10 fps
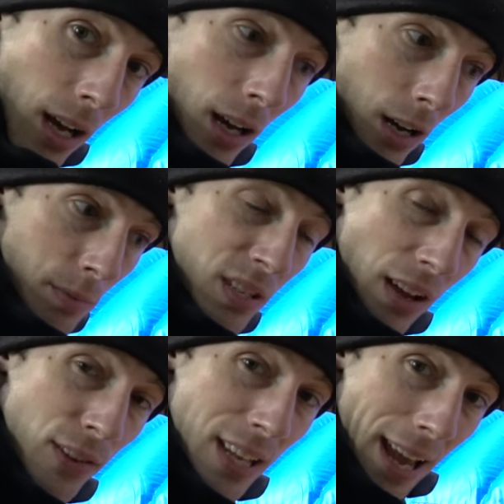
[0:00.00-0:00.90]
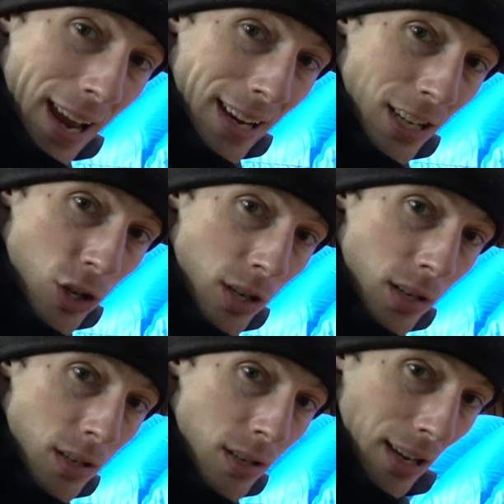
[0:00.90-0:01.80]
uh, seven to eight
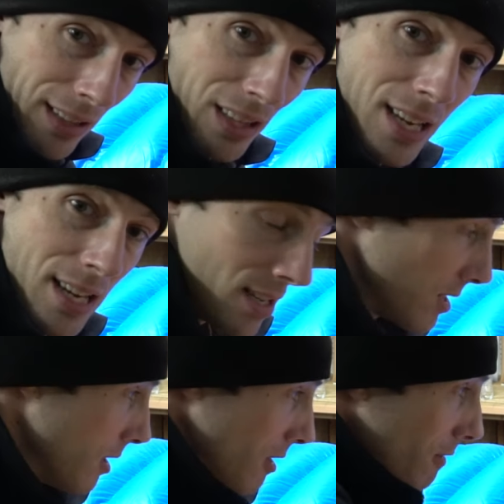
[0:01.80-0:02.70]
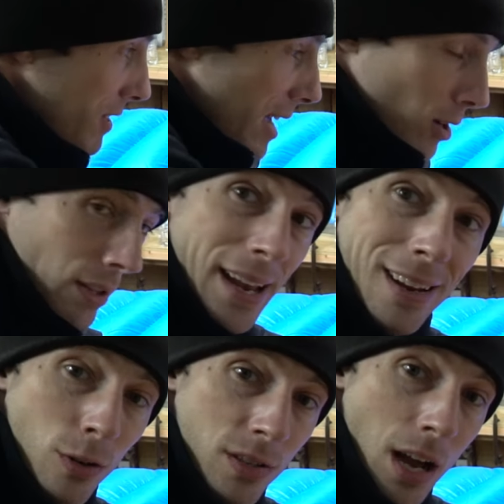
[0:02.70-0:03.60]
inches at least of down
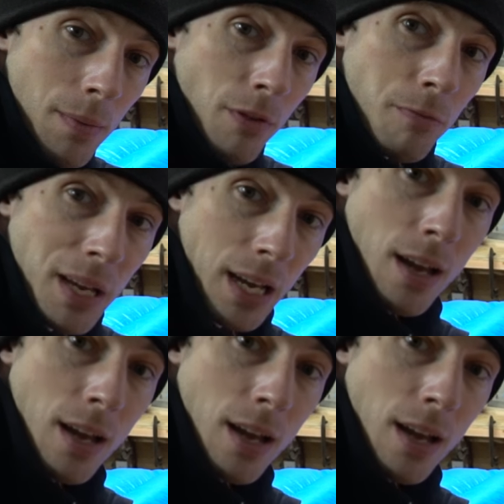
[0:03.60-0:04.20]
laying on top of me